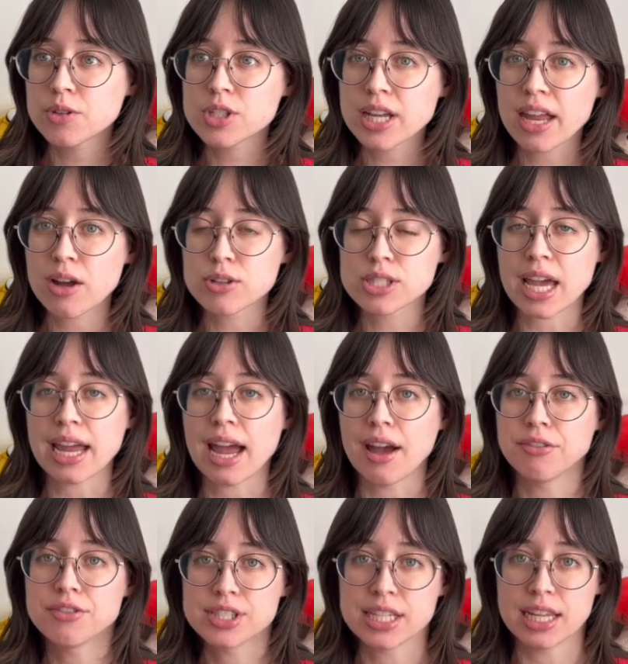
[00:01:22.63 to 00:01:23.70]
accounts, I
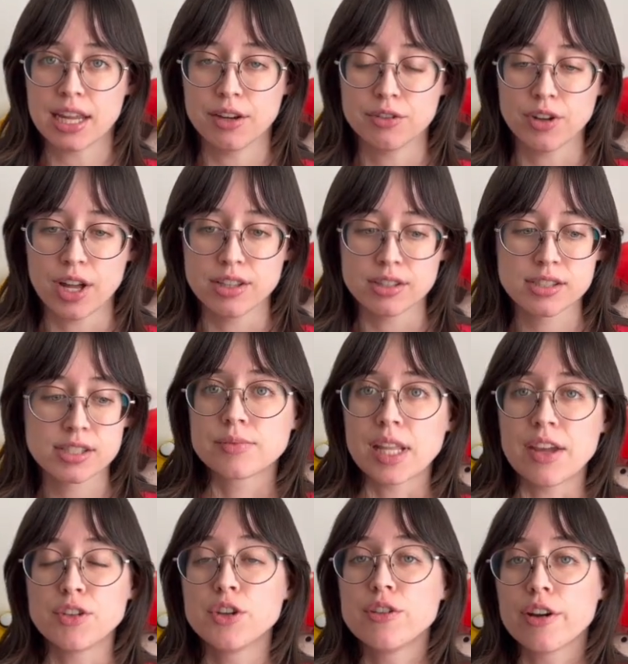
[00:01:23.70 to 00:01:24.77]
have sinking funds.
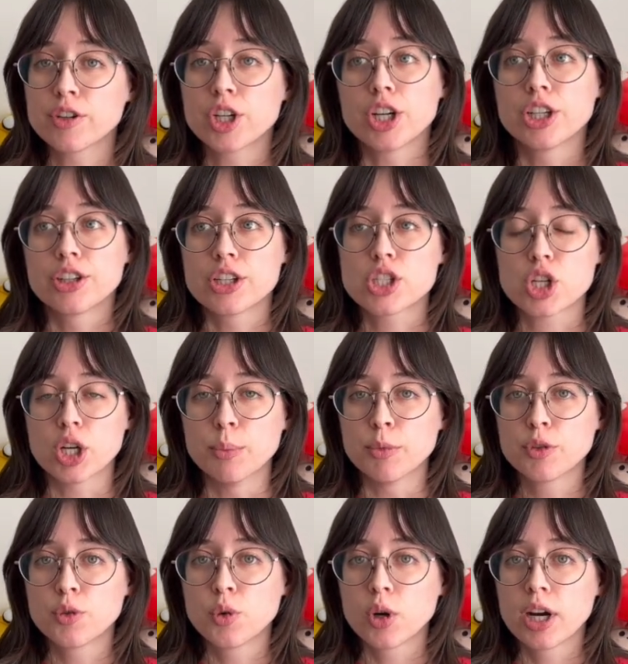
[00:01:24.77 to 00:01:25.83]
If you've never heard this term
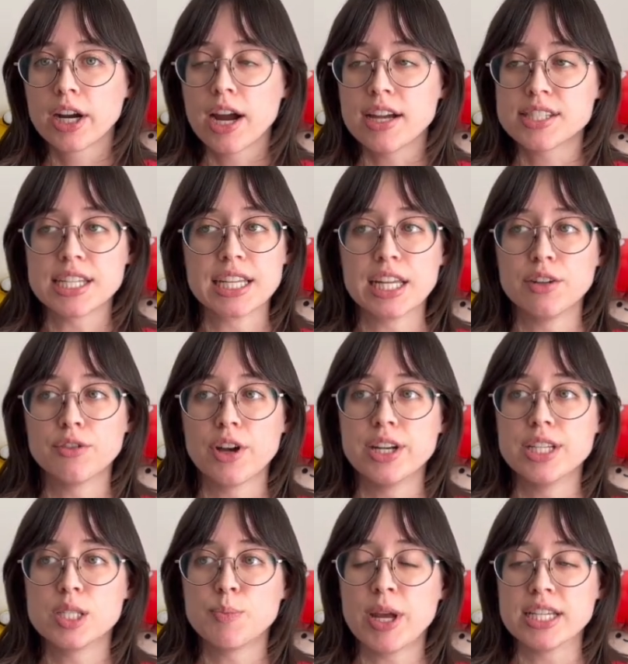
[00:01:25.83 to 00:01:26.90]
before, a sinking fund
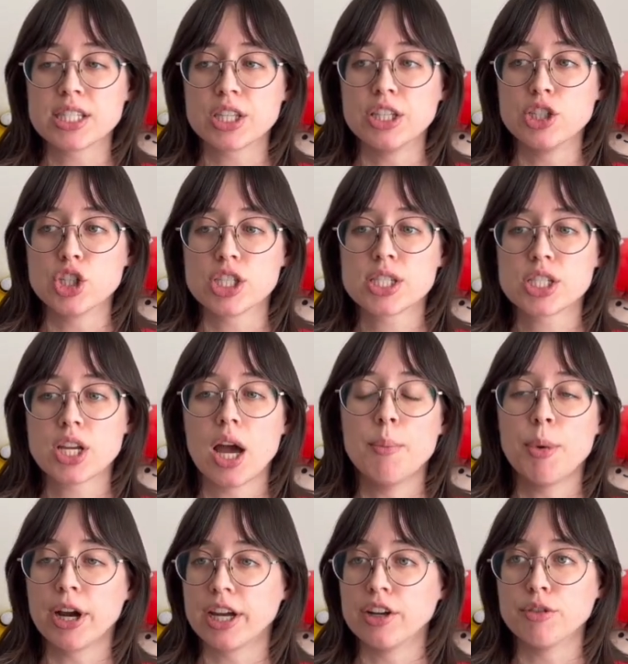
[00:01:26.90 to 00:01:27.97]
is basically just a
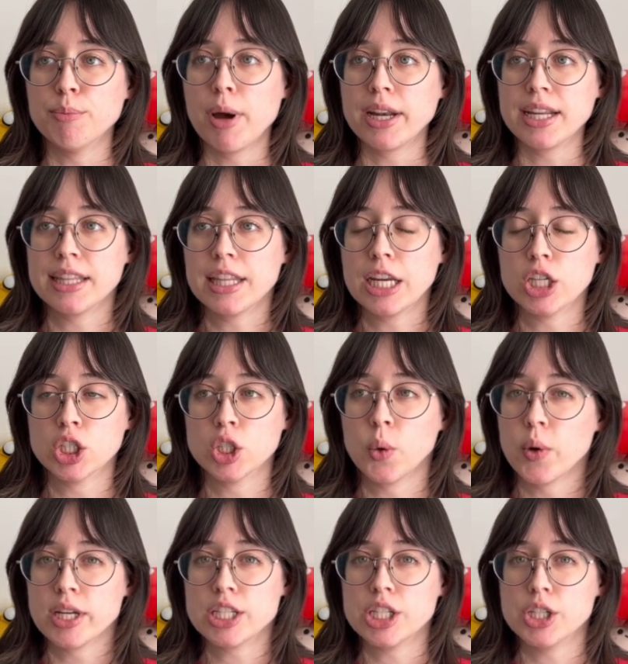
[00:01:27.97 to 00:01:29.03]
bucket of money that you're
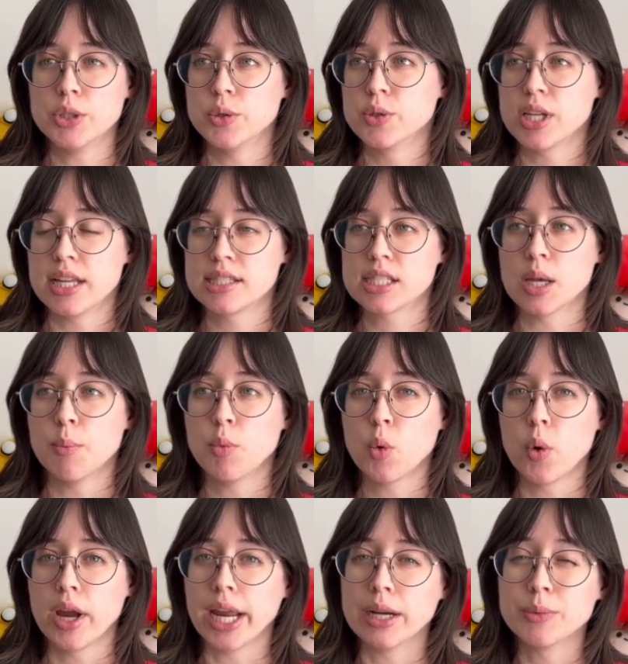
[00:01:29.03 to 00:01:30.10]
going to use at some
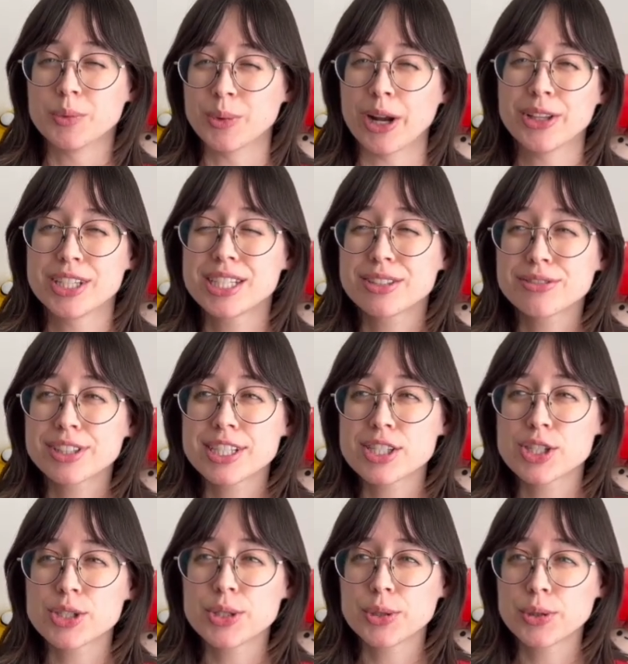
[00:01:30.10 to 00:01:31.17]
point relatively
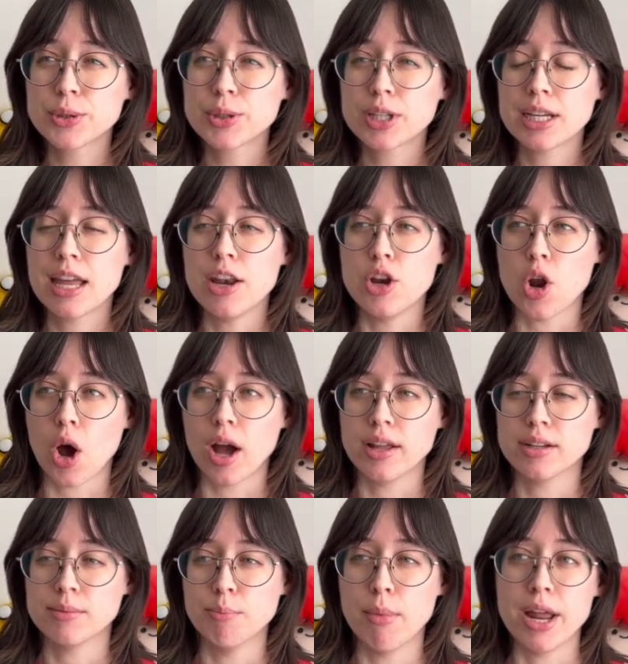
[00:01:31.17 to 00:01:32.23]
soon, not
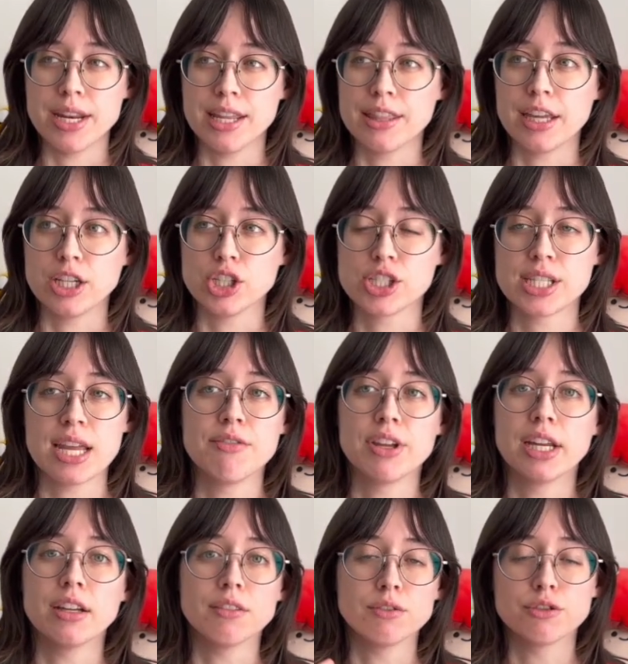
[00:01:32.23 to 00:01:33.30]
money that you're
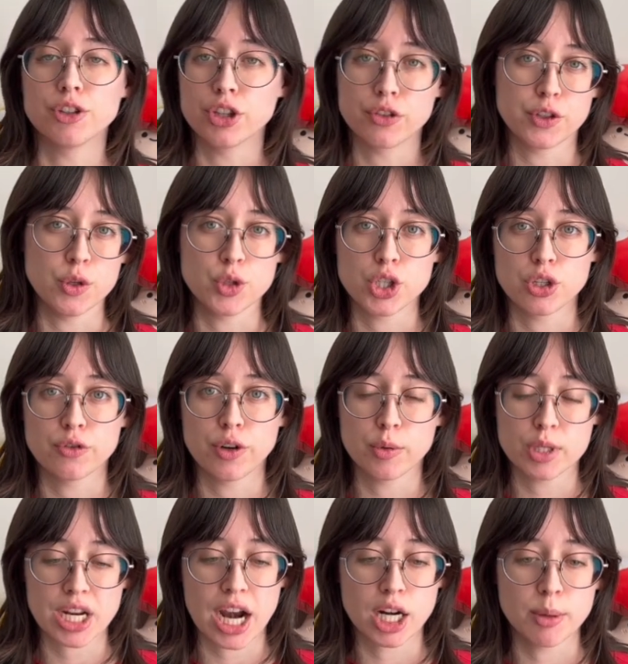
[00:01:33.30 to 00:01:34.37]
saving for the future for
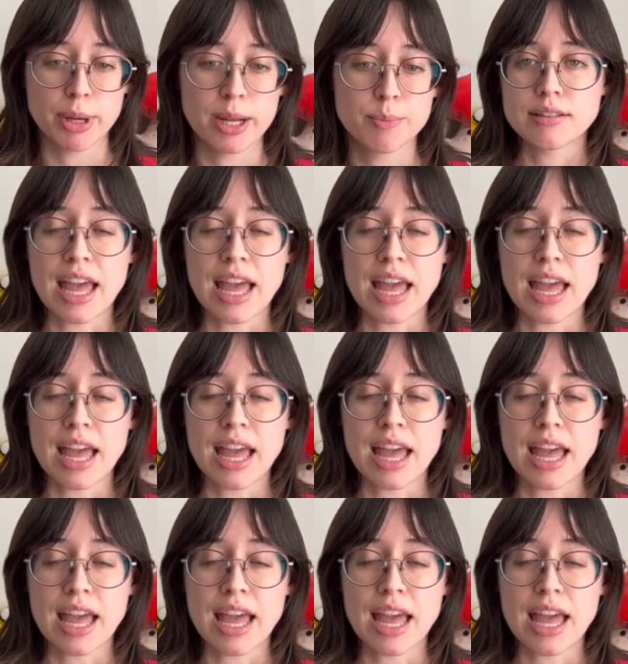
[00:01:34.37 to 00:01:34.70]
retirement.